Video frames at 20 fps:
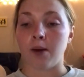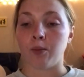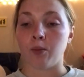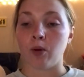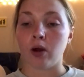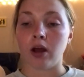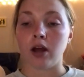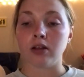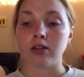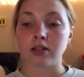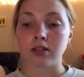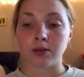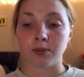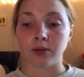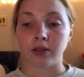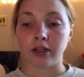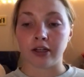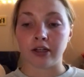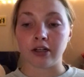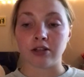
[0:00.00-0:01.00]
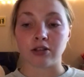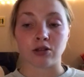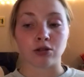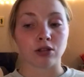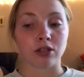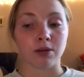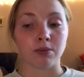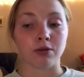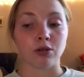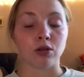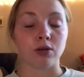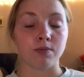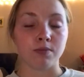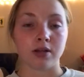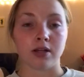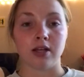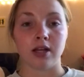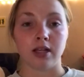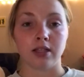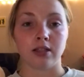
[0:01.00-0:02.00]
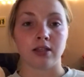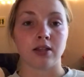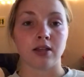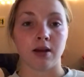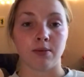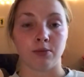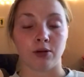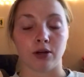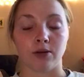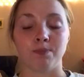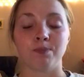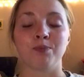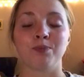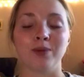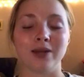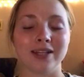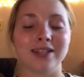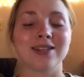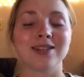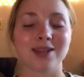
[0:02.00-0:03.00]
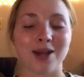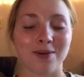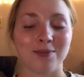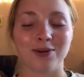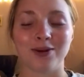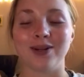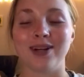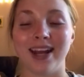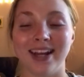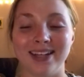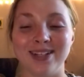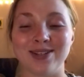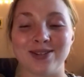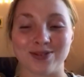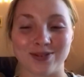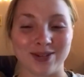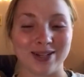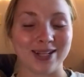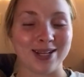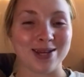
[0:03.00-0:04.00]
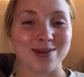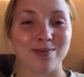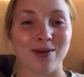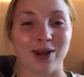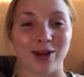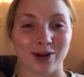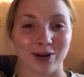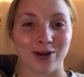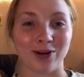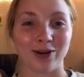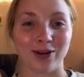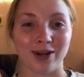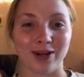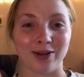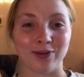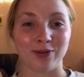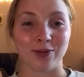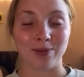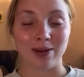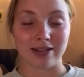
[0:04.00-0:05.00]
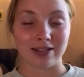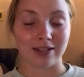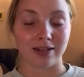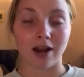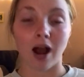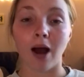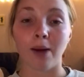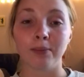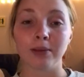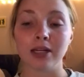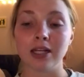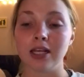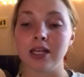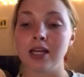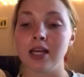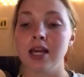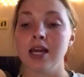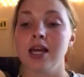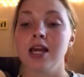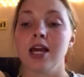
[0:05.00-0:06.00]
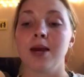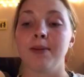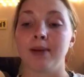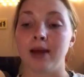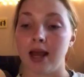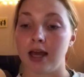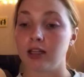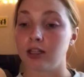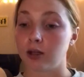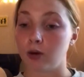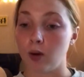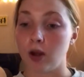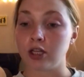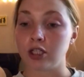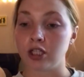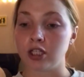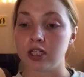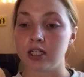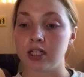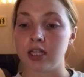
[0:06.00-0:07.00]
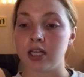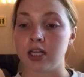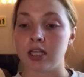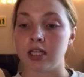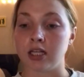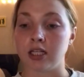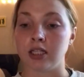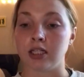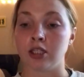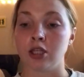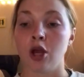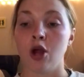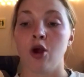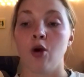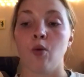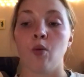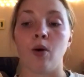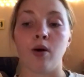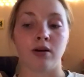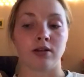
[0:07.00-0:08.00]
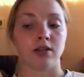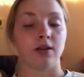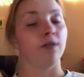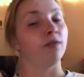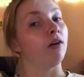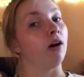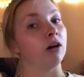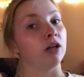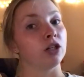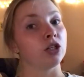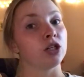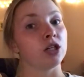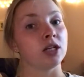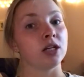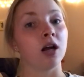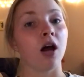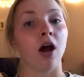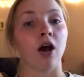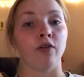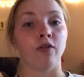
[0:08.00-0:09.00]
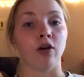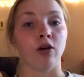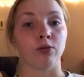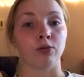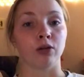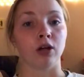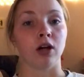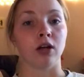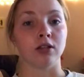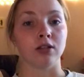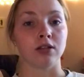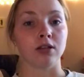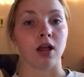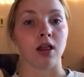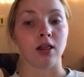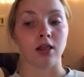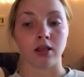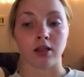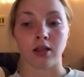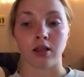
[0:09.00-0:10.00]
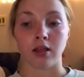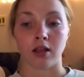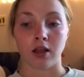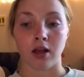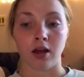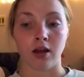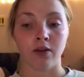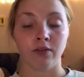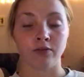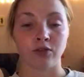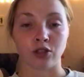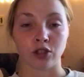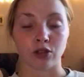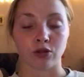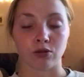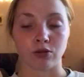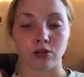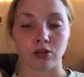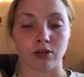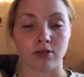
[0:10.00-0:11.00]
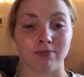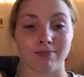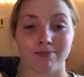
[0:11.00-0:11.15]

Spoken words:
what similarities are seen between Midsummer Night Dream and current romantic comedy? My other question is, what is a function of Oberon's love juice?